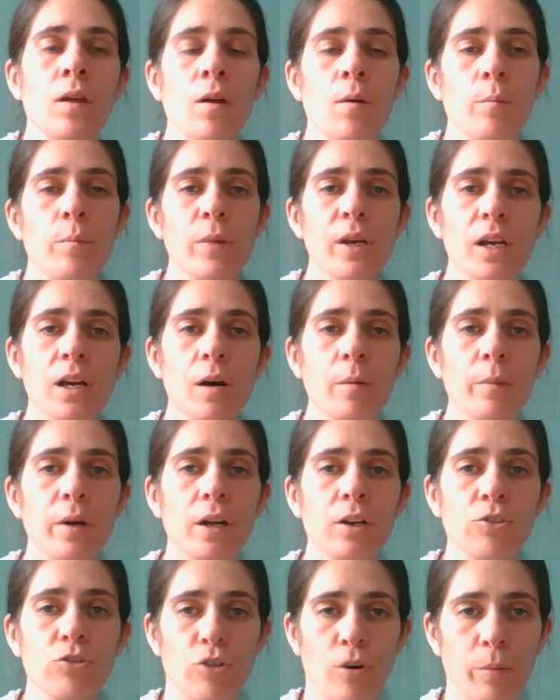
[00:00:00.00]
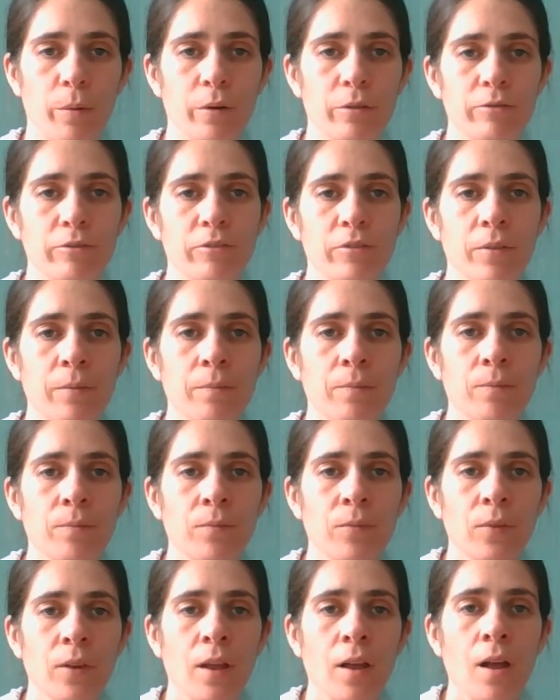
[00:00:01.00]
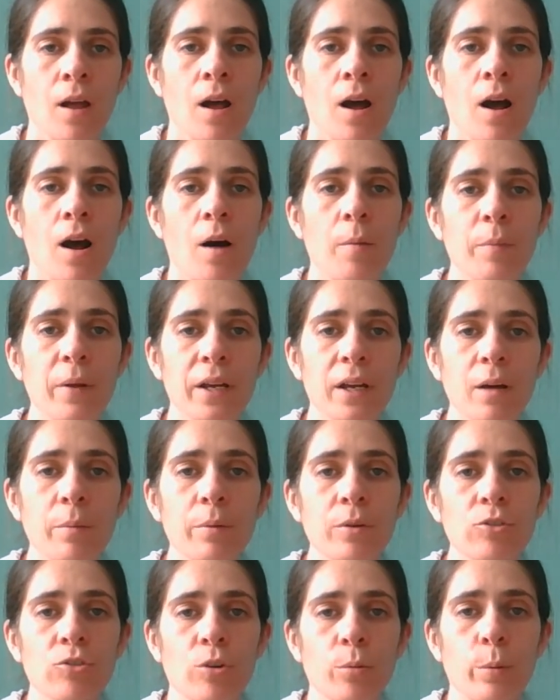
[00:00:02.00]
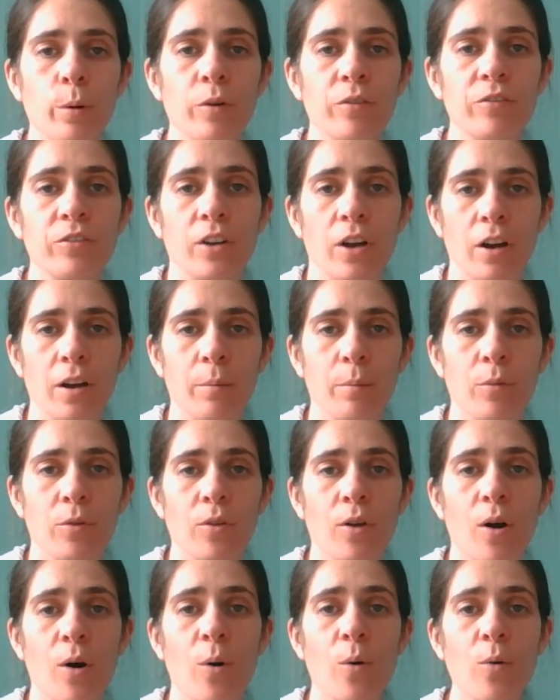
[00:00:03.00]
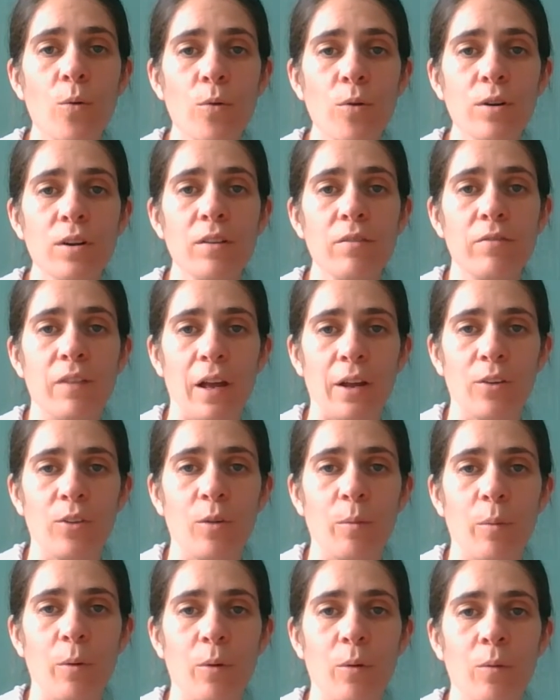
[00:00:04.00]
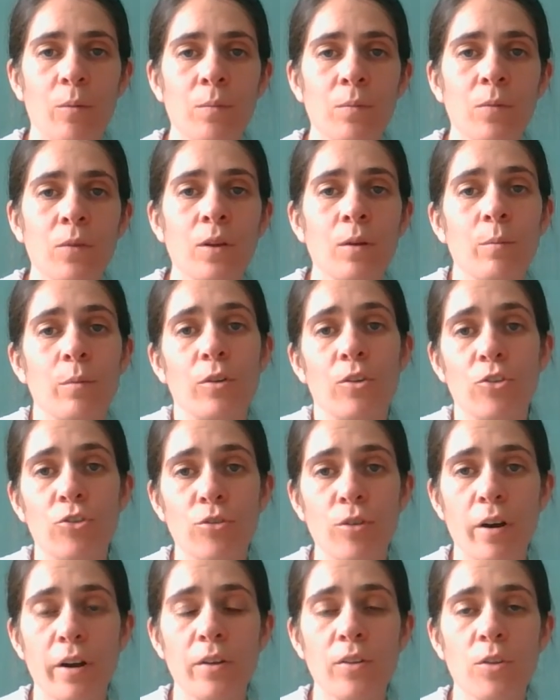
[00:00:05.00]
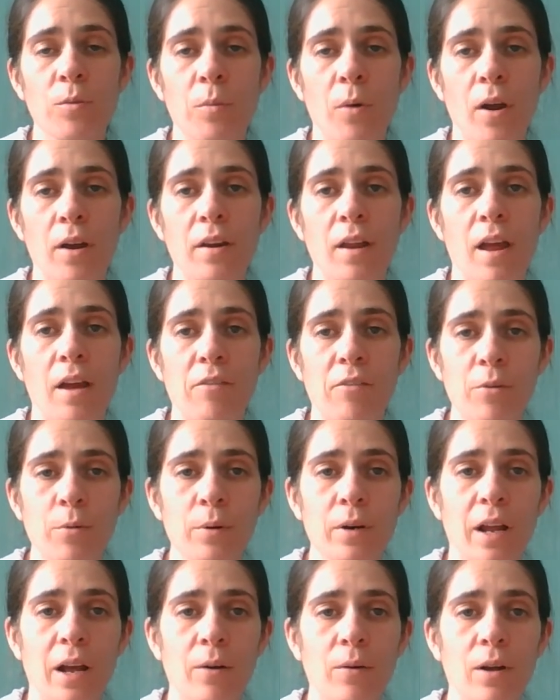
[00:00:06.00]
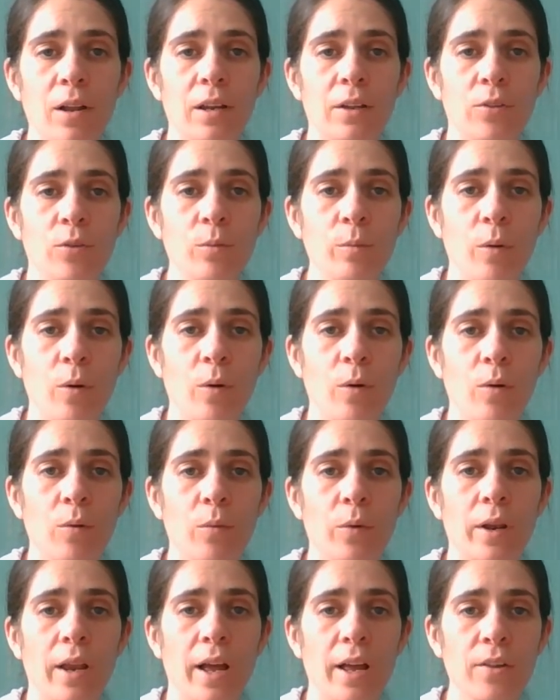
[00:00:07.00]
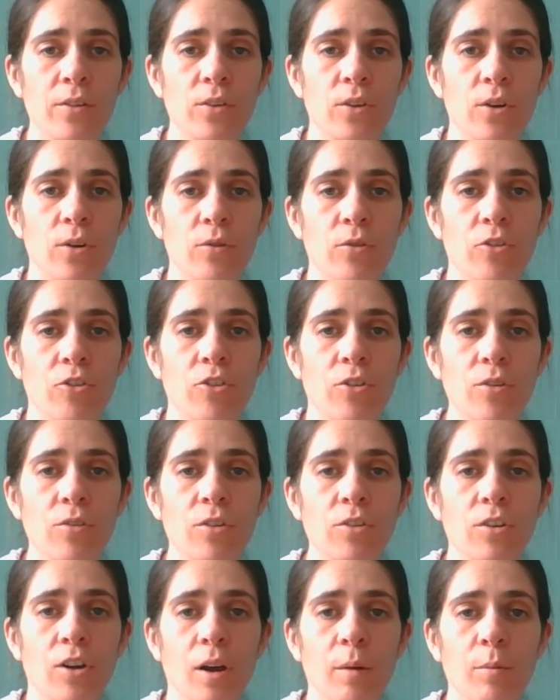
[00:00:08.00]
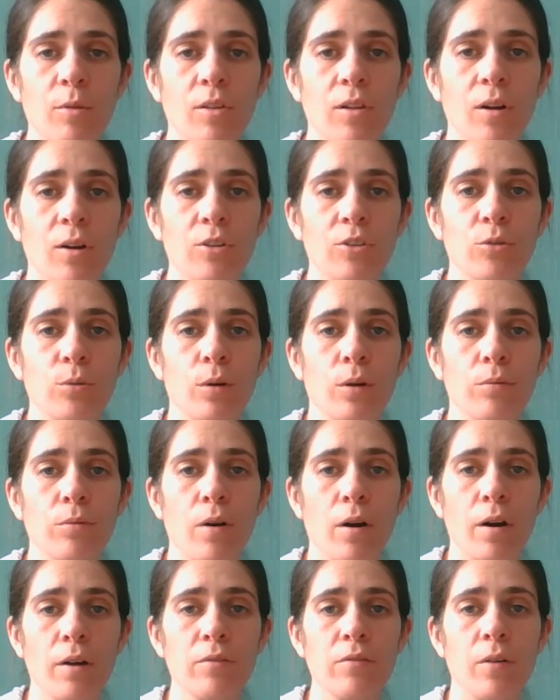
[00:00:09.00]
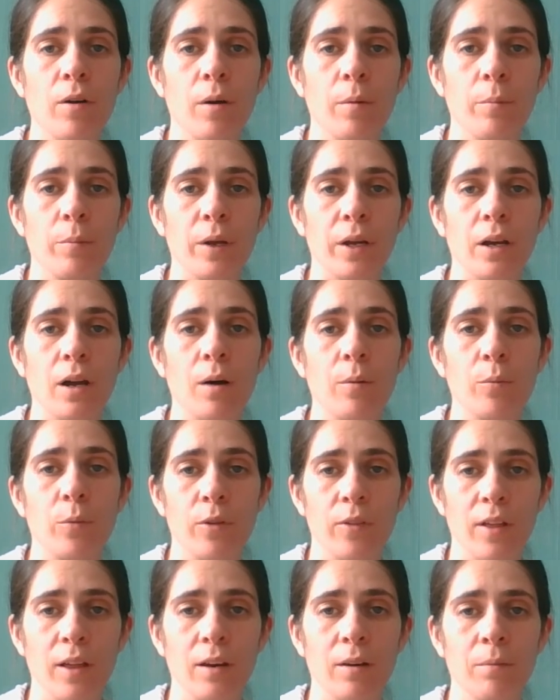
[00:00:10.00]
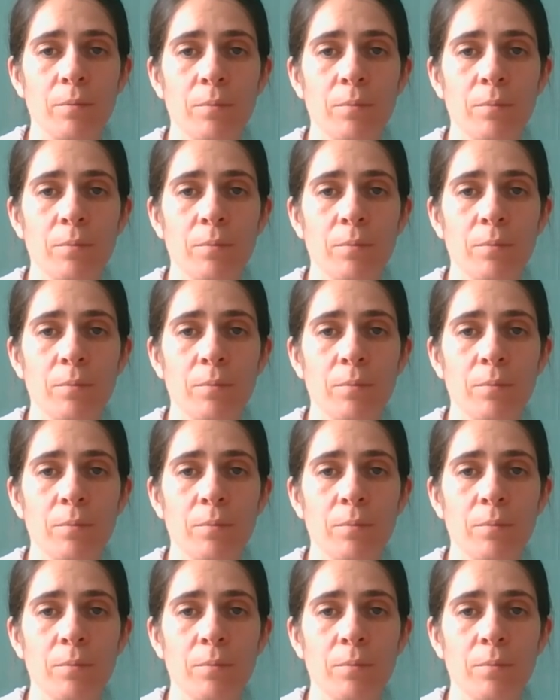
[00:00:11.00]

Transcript: Pick up and drop off. Our pick up and drop off times are already flexible, but to try and spread everyone out a little more, we'll ask you to choose a time slot to arrive and pick up within.